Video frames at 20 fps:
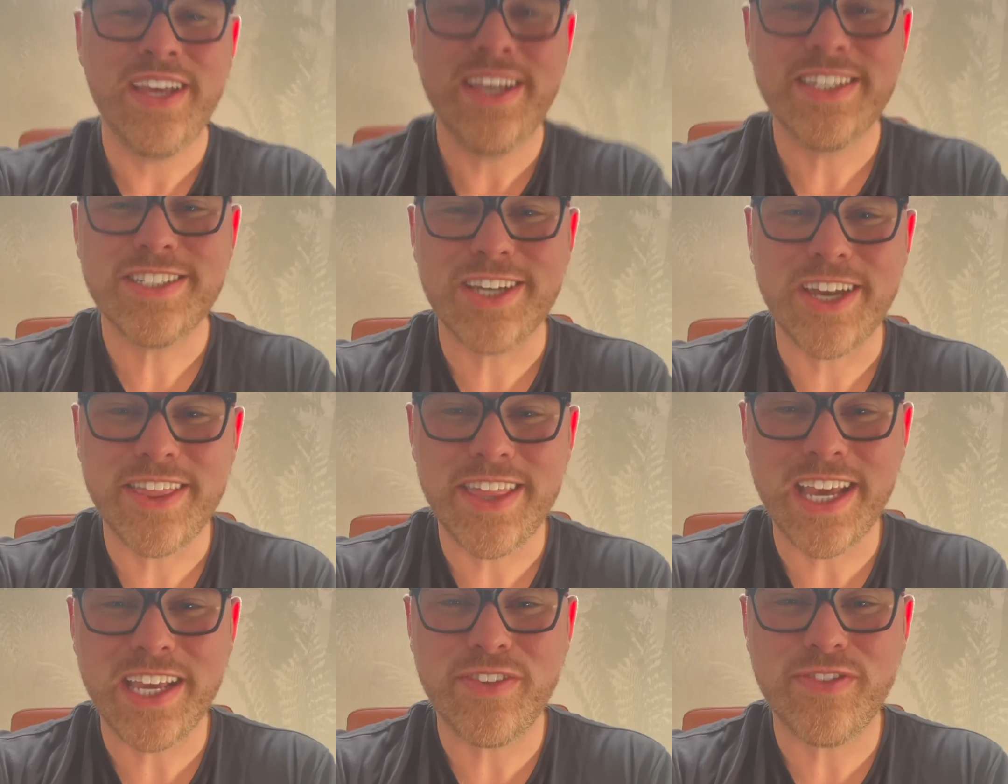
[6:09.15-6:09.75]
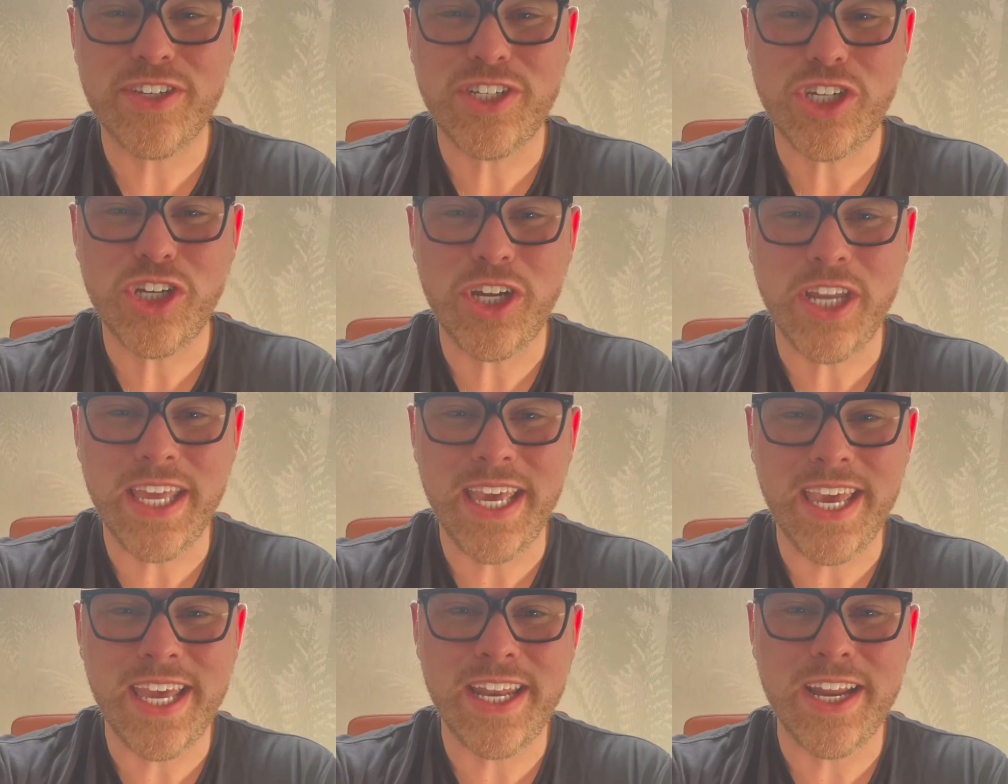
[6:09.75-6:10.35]
So thanks for
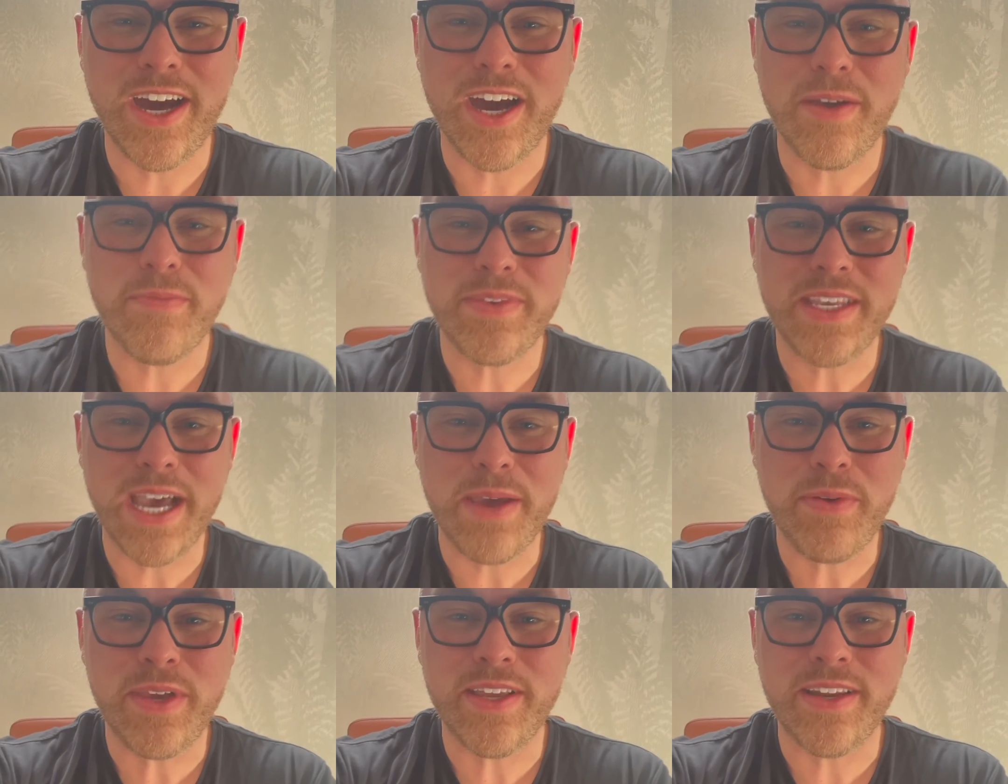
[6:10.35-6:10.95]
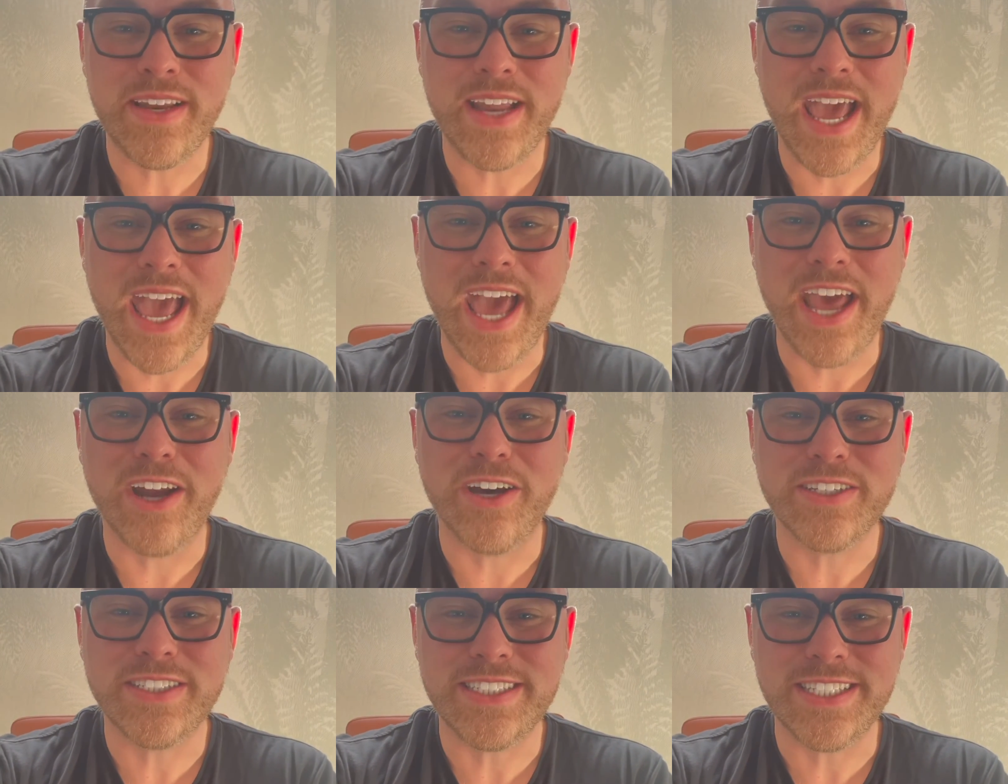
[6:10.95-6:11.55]
tuning in. I'm Damien,
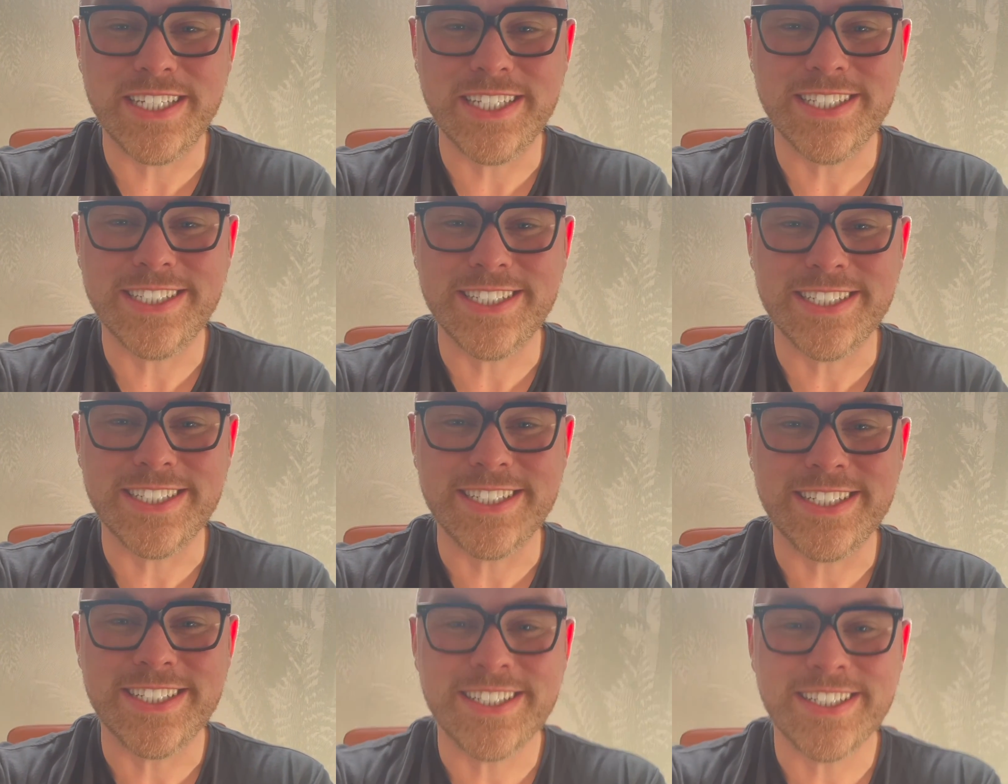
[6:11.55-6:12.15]
and I'll see you soon.